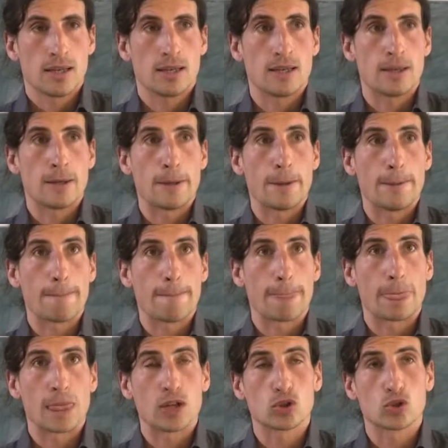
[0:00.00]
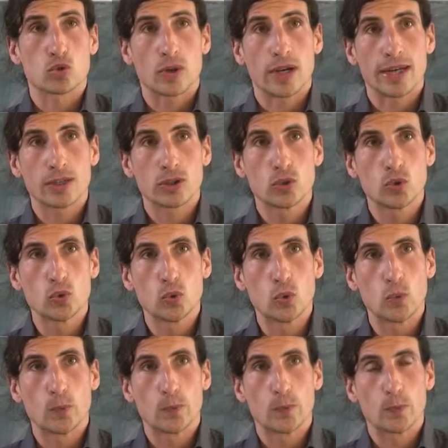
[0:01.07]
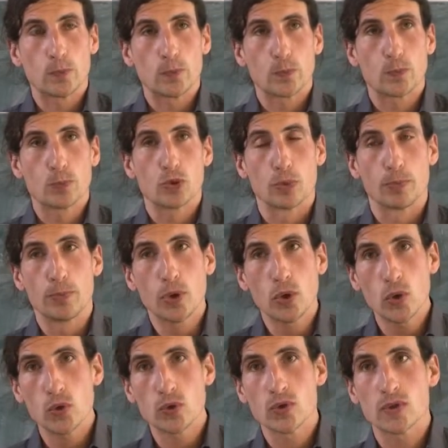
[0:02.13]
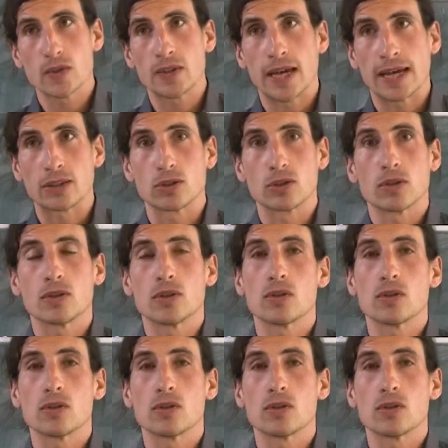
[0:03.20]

um, trying to propose that